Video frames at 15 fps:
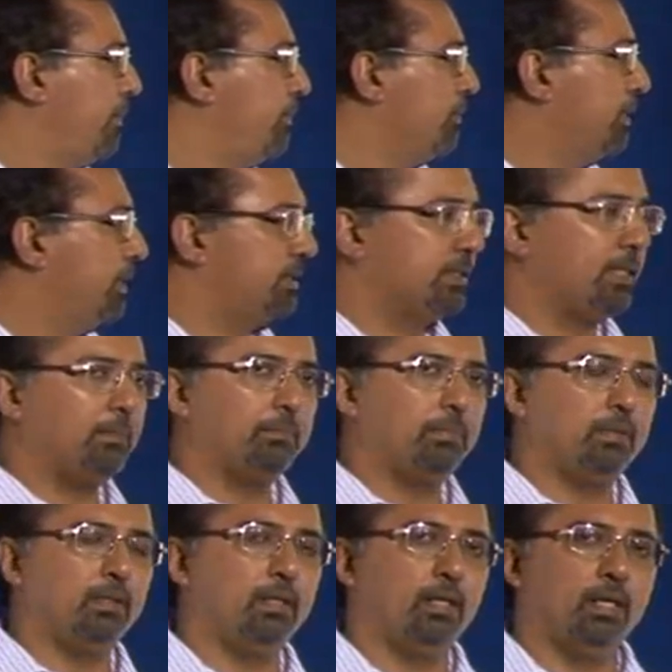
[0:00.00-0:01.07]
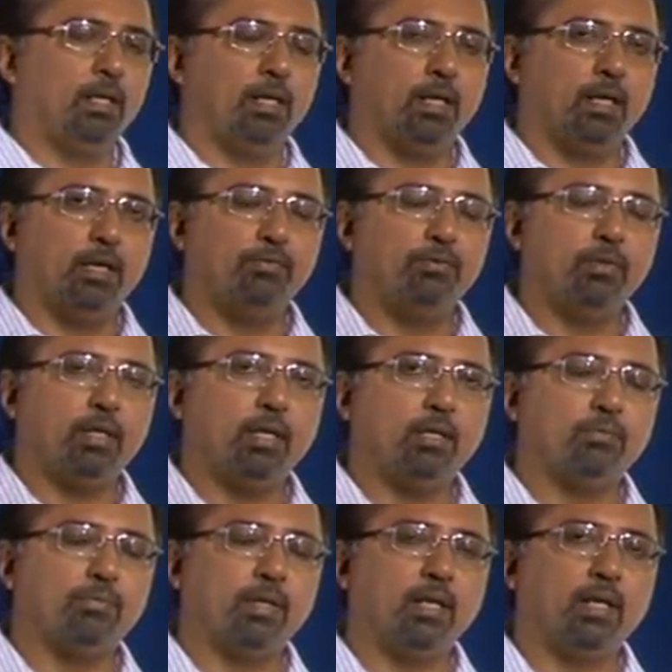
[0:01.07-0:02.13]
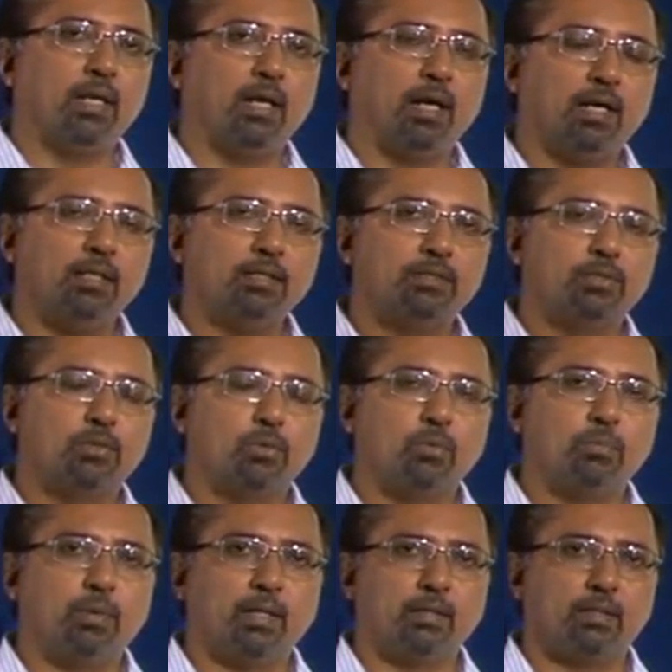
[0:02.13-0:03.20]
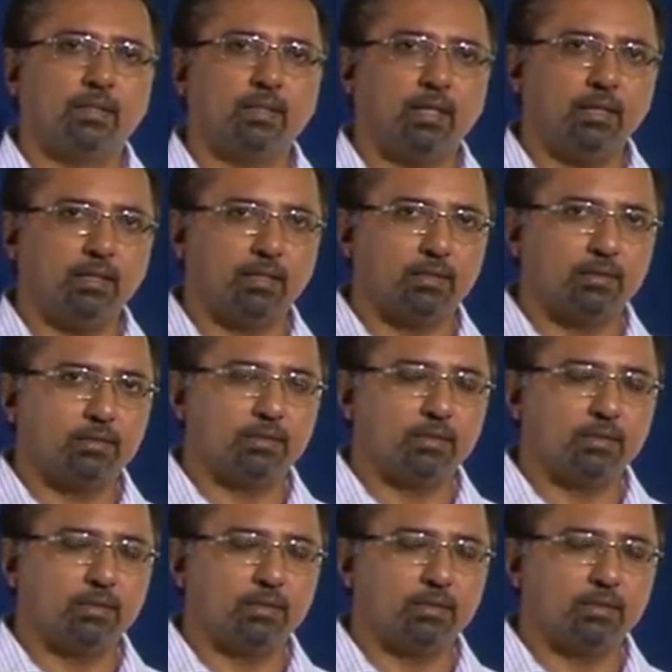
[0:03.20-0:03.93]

For example, if you take a very large group like the Tatas,